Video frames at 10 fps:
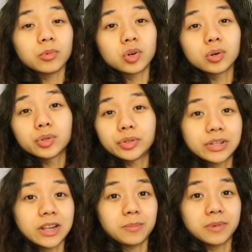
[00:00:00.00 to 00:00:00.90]
I will go to
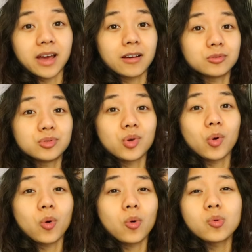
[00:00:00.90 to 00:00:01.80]
sleep now,
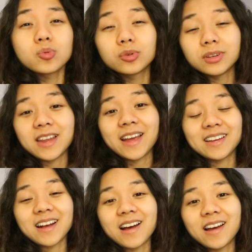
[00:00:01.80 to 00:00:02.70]
so good
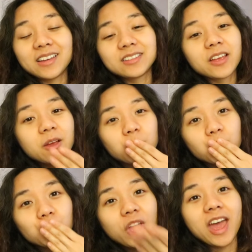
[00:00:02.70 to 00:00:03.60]
night
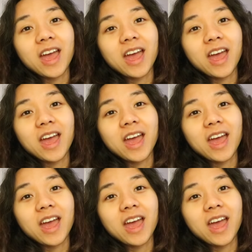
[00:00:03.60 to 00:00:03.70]
guys.